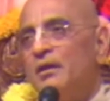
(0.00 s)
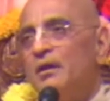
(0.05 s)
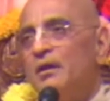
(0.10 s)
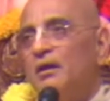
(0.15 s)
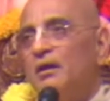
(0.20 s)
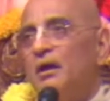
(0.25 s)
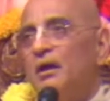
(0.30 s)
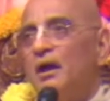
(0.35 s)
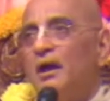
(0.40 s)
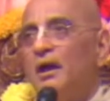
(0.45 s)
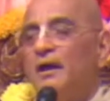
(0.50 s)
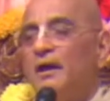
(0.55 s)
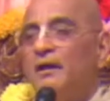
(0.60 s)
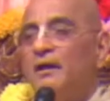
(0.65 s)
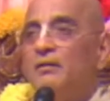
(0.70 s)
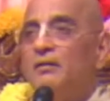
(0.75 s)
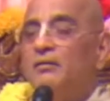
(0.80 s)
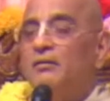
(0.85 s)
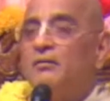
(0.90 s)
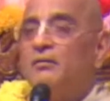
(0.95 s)

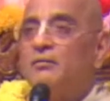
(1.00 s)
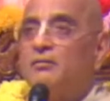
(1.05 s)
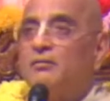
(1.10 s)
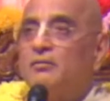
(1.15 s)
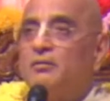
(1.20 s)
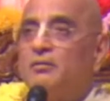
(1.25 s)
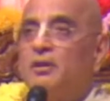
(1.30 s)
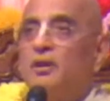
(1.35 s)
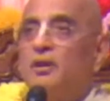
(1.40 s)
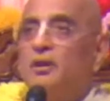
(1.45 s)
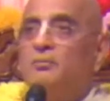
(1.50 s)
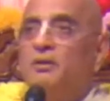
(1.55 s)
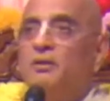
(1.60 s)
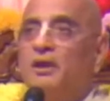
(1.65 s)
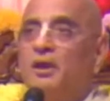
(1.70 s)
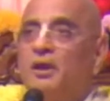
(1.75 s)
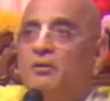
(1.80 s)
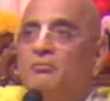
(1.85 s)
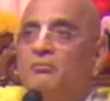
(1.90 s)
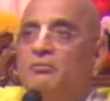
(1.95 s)
and he
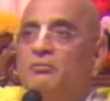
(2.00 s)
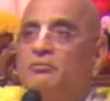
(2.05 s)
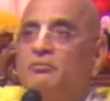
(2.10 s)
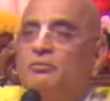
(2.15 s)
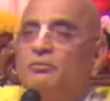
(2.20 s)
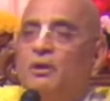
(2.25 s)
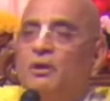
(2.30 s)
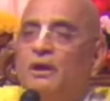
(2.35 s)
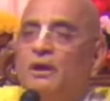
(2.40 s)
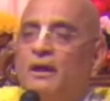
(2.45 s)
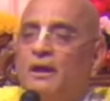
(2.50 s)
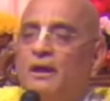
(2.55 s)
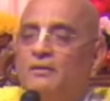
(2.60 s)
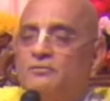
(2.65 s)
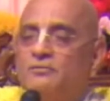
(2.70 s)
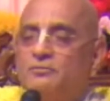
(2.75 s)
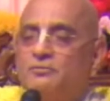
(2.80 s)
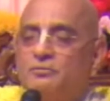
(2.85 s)
became so attached